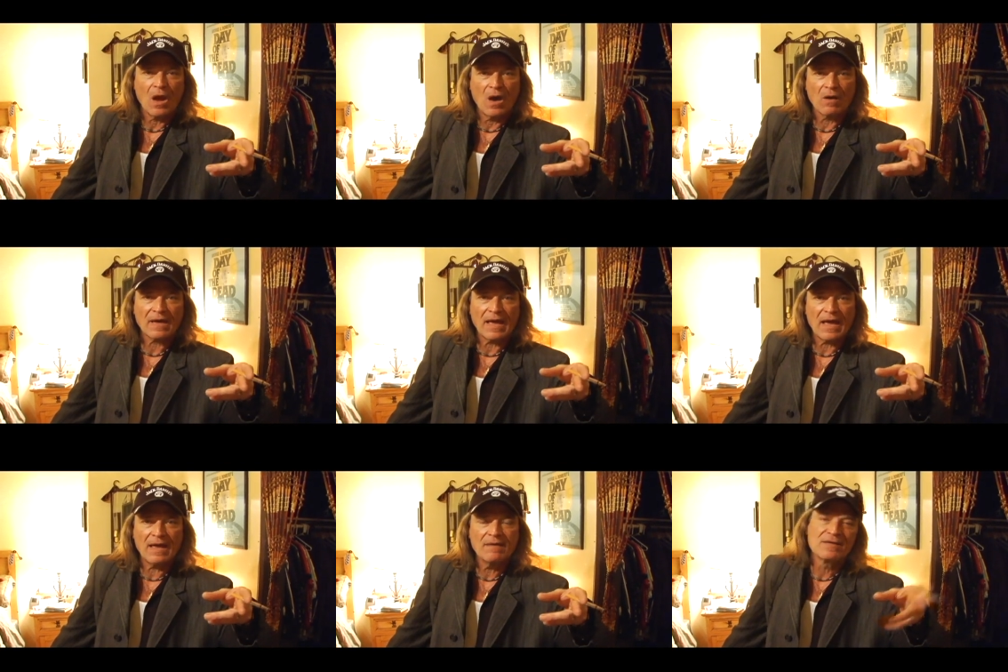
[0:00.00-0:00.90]

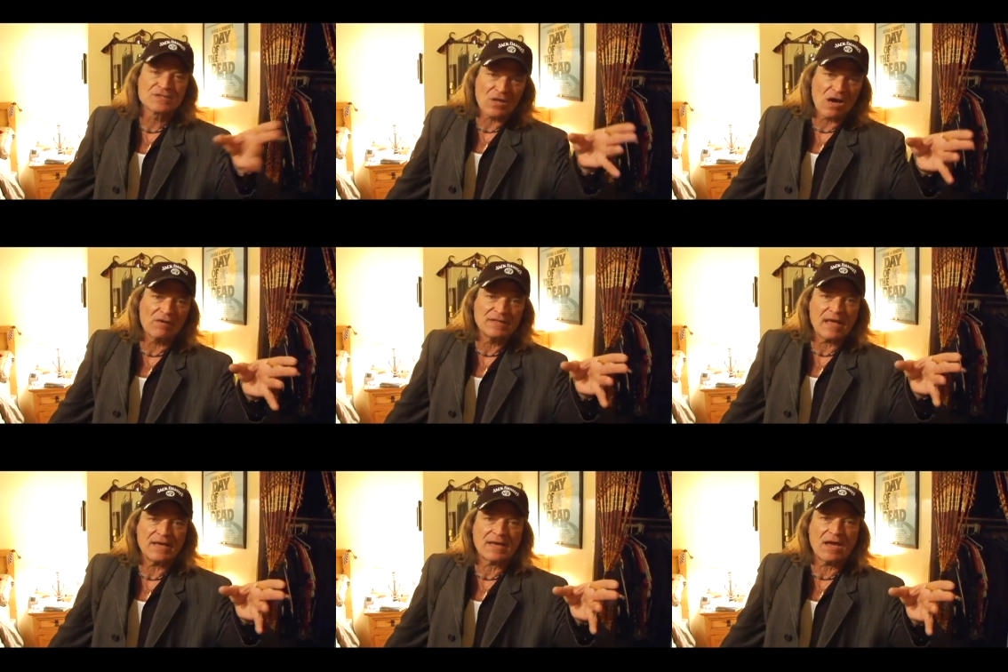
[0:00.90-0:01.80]
Okay? Sorry,
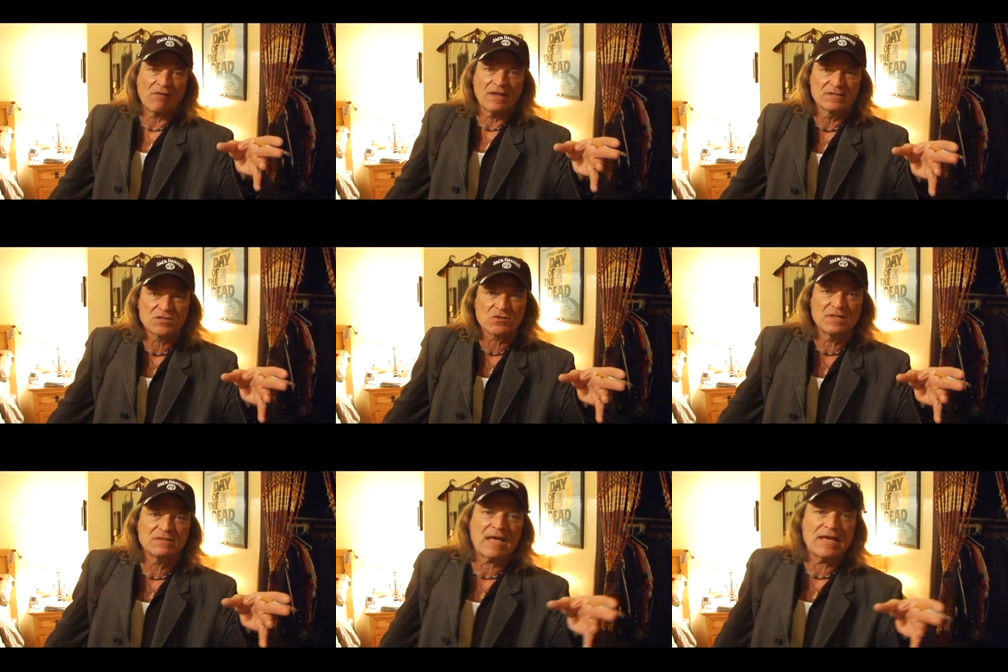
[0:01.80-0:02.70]
daycare
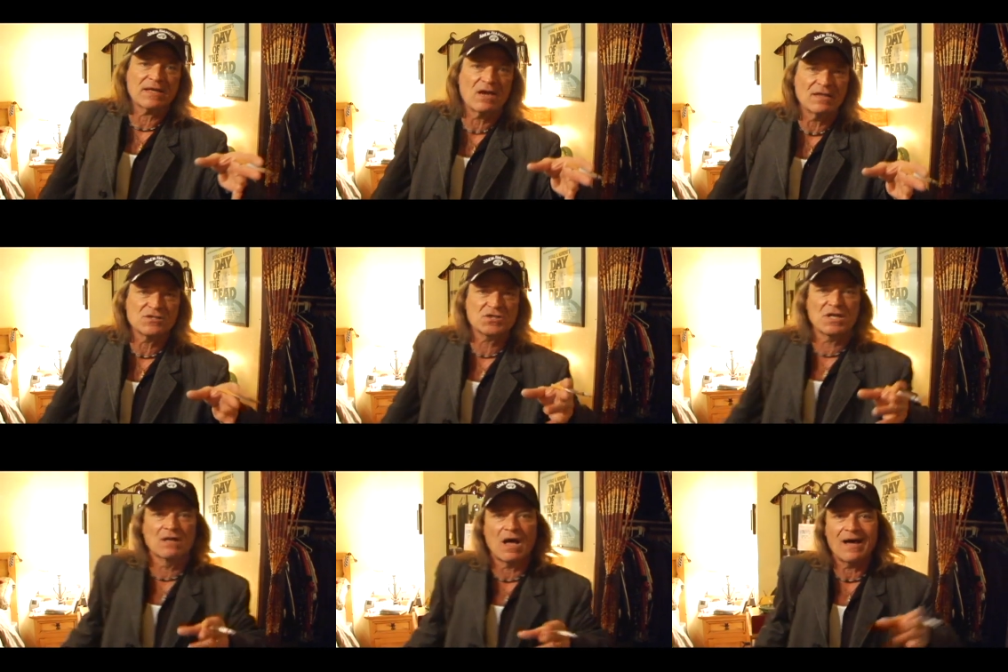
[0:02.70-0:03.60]
industry. Take it on the
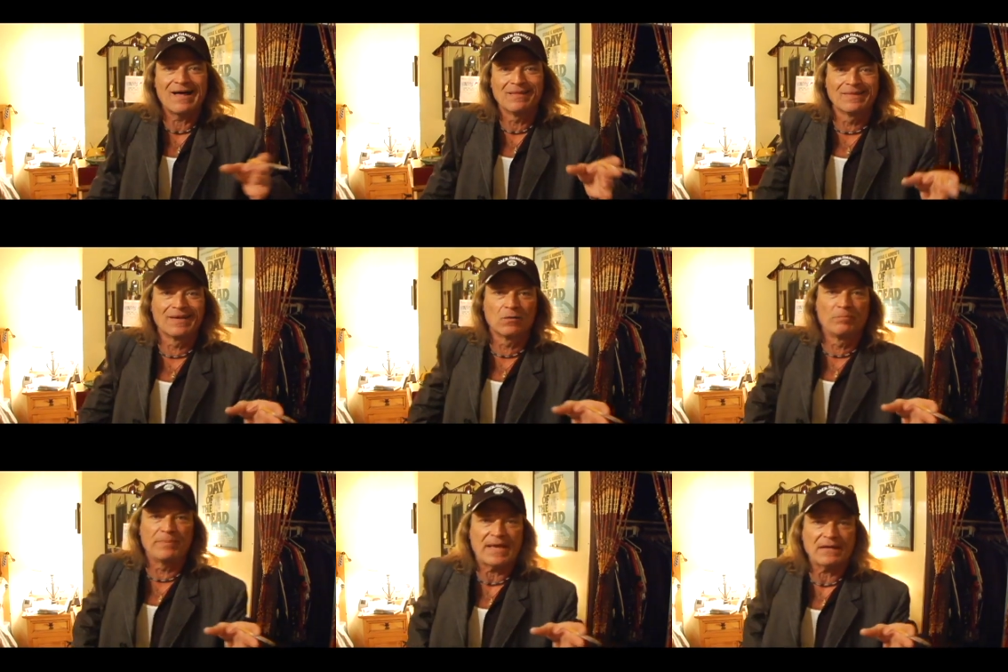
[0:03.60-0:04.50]
chin a
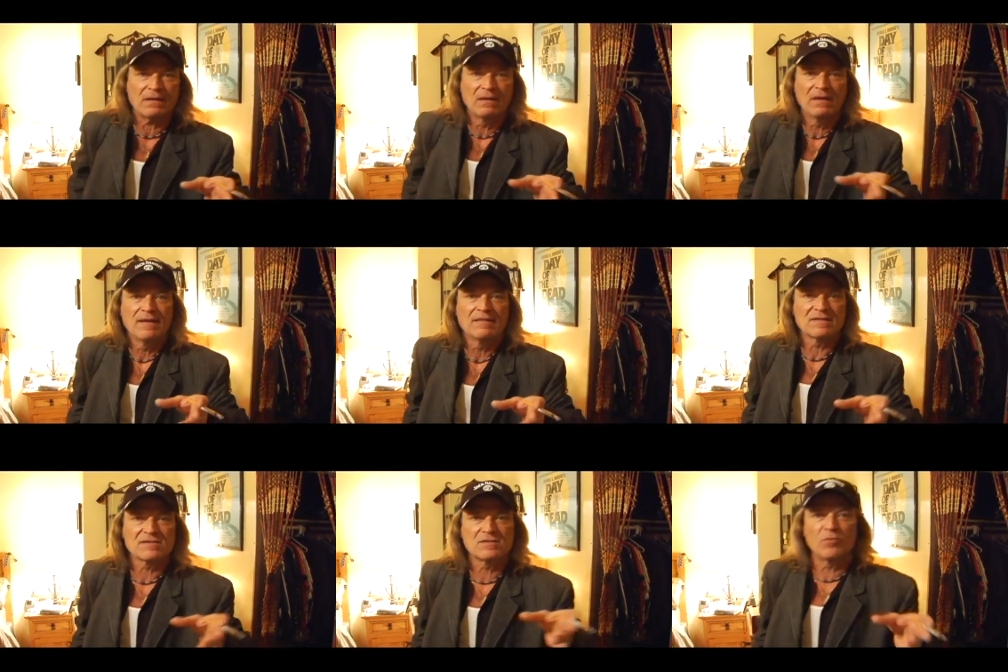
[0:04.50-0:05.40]
little bit.
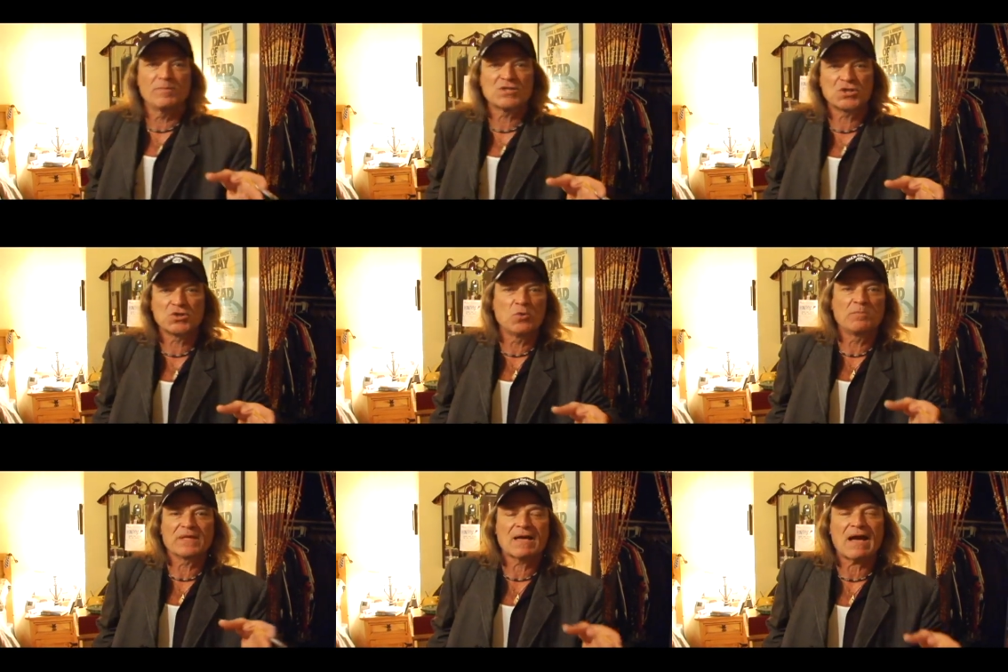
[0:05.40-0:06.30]
There'll still be
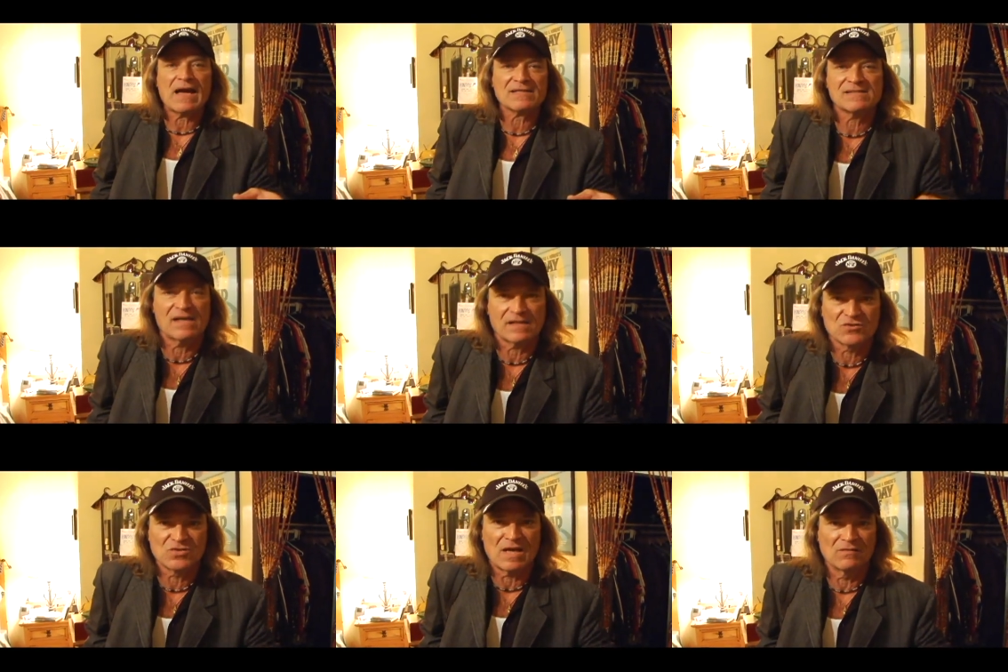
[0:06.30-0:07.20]
stupid
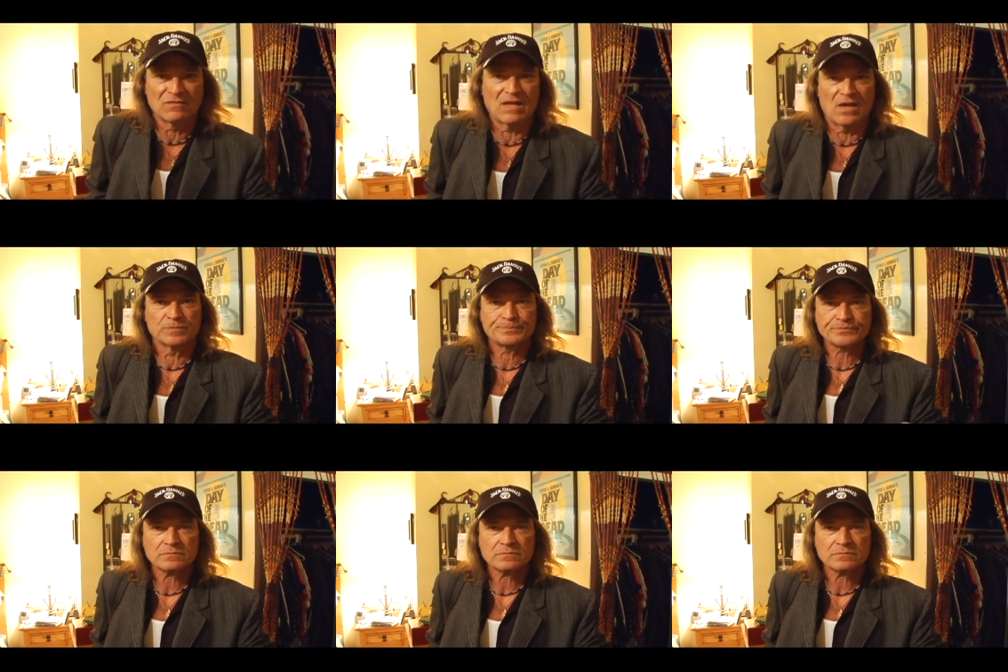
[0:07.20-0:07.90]
cocksuckers out there.